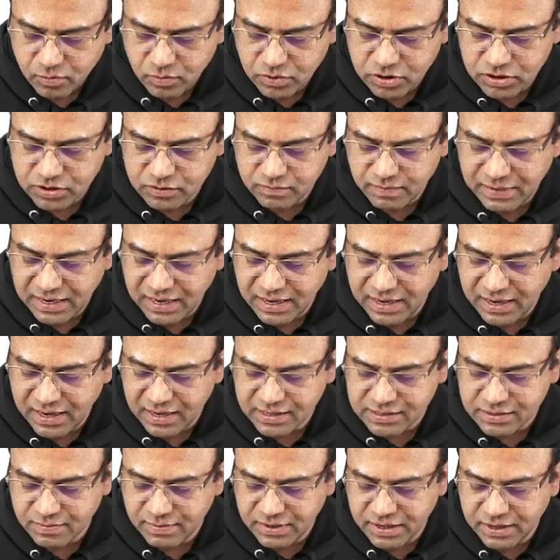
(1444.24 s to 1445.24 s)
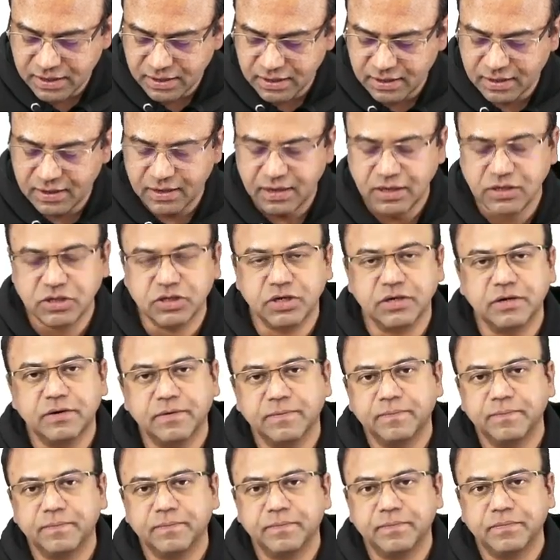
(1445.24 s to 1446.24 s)
which is mainly asymmetric in nature
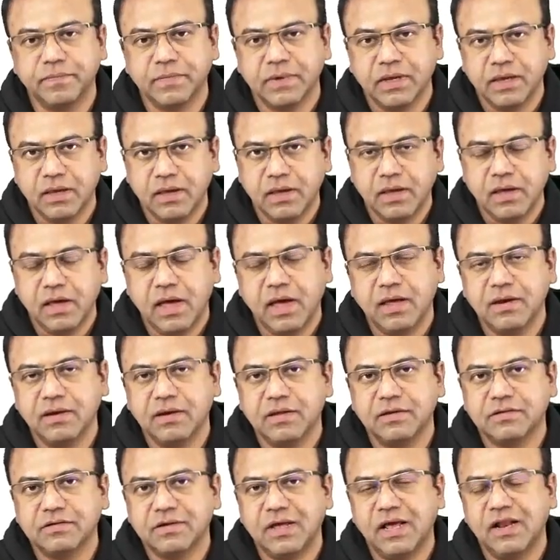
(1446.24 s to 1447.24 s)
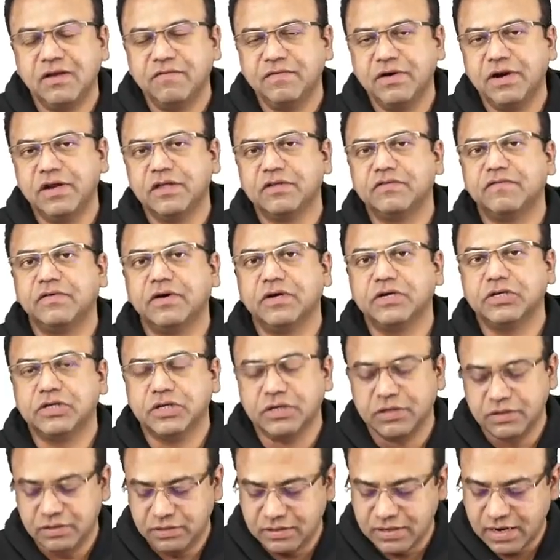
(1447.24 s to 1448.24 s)
and this LV
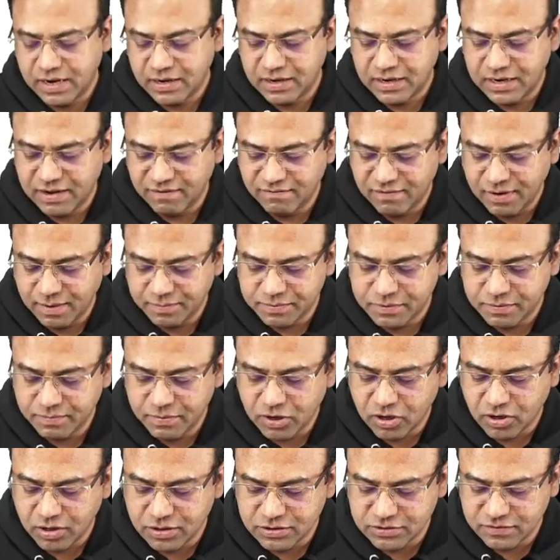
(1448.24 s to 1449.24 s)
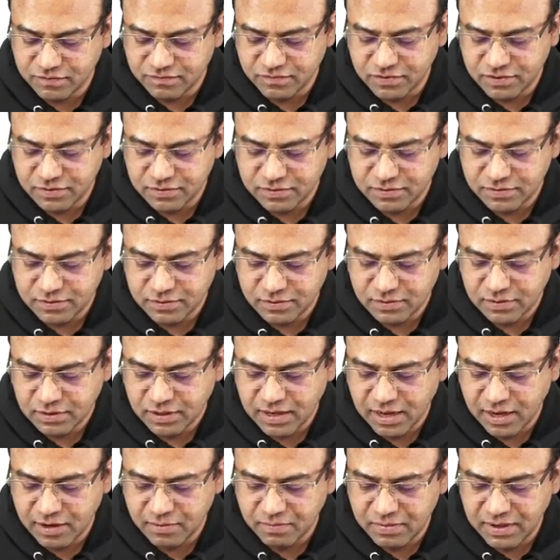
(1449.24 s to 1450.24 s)
dysfunction that develops because of this
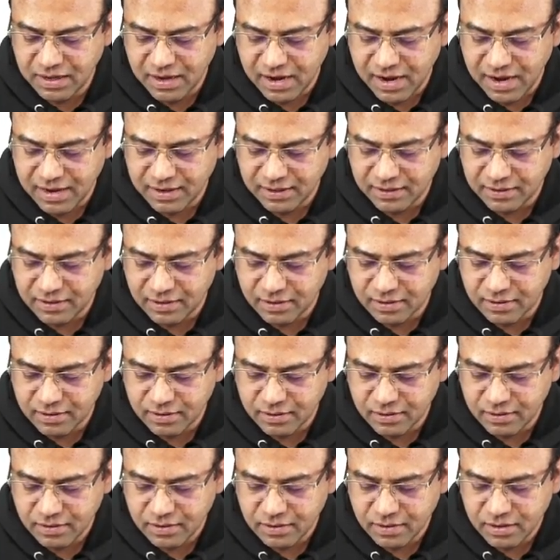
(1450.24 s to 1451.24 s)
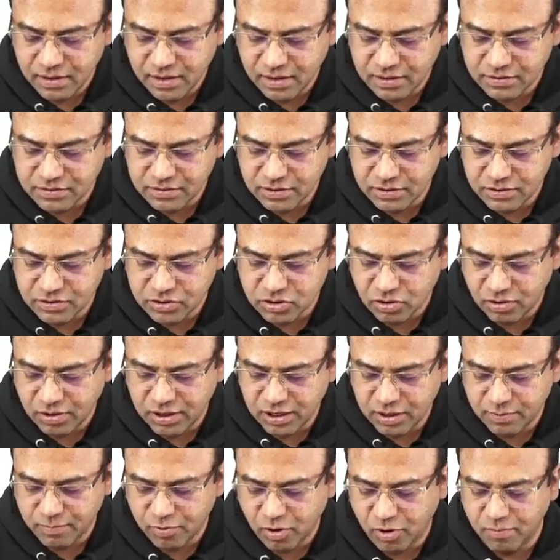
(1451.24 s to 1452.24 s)
can be either a
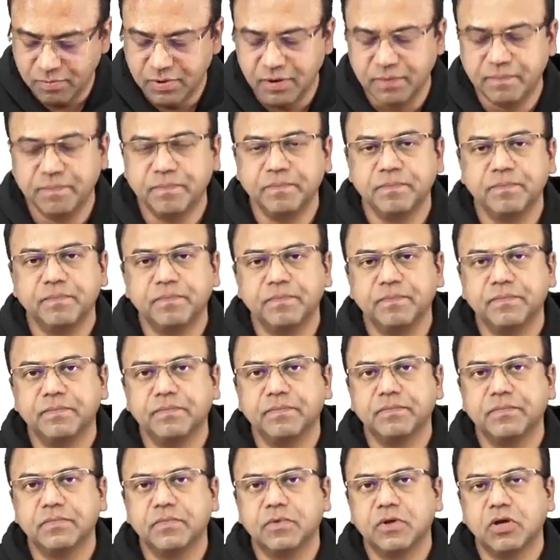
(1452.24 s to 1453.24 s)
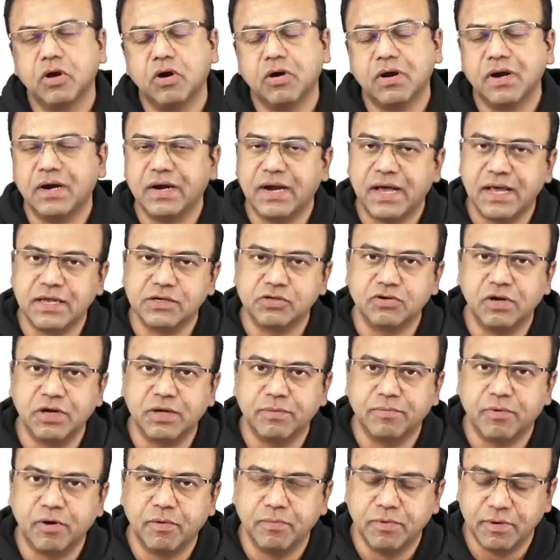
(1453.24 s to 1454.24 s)
systolic problem or a
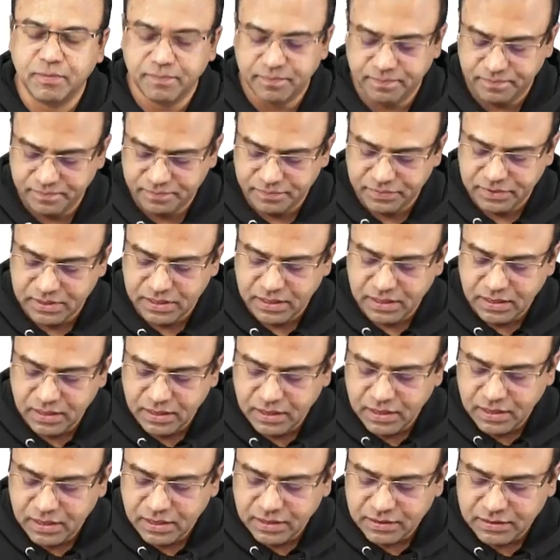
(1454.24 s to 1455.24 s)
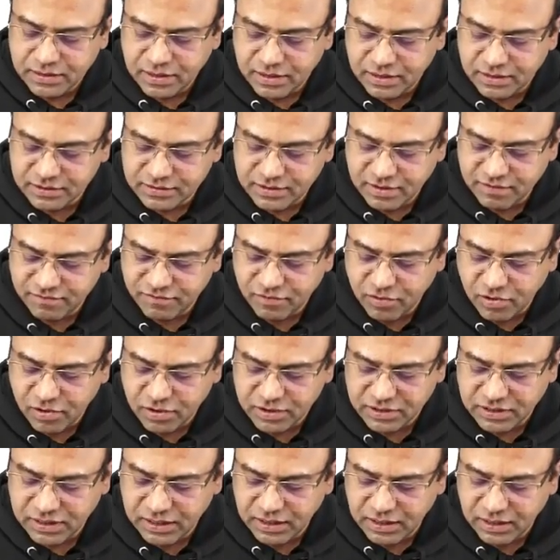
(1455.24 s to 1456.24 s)
diastolic problem. The reason for
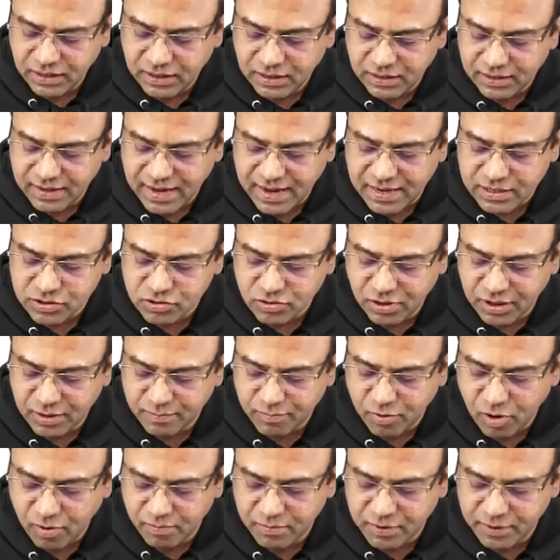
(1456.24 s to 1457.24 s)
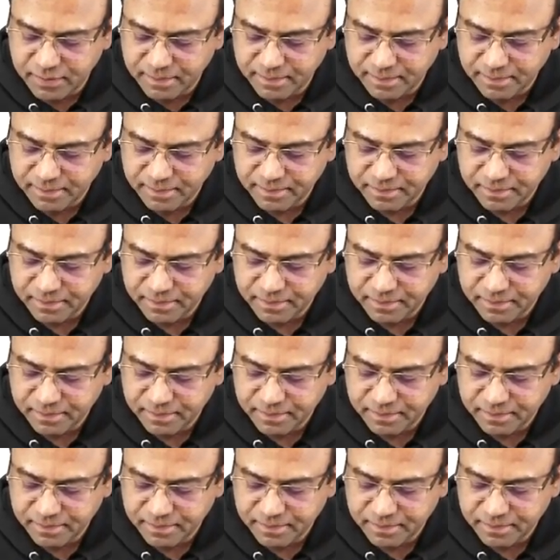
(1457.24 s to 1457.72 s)
the diastolic problem